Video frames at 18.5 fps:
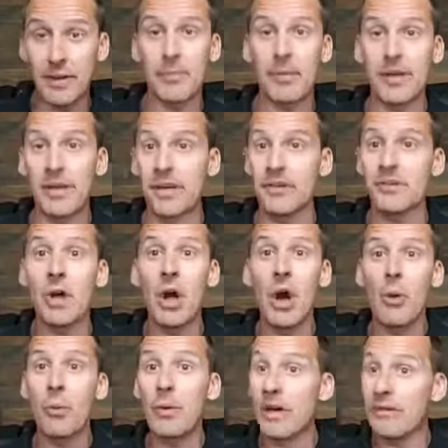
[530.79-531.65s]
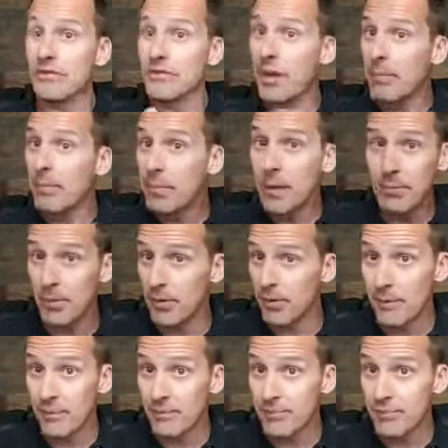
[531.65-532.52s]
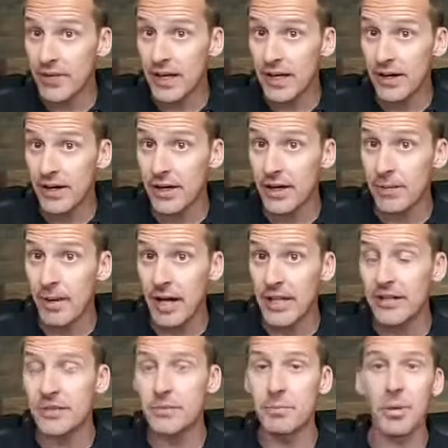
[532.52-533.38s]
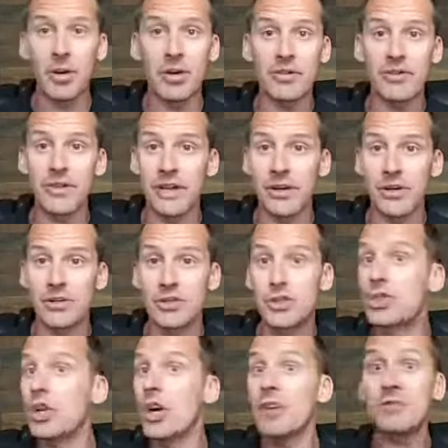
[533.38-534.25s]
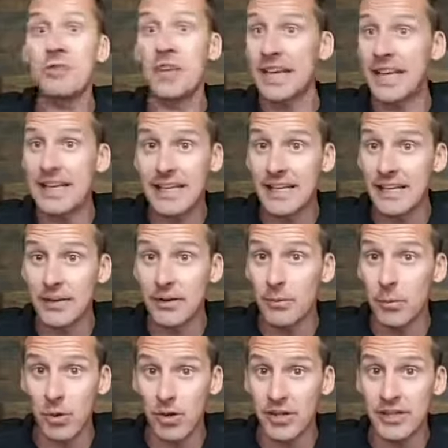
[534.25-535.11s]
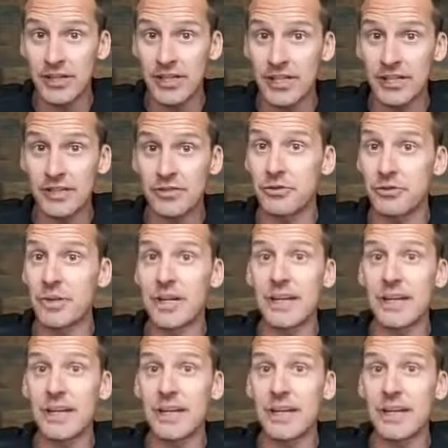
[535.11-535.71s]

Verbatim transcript: Because we have some people that are going to buy this book that are just getting into the mortgage industry.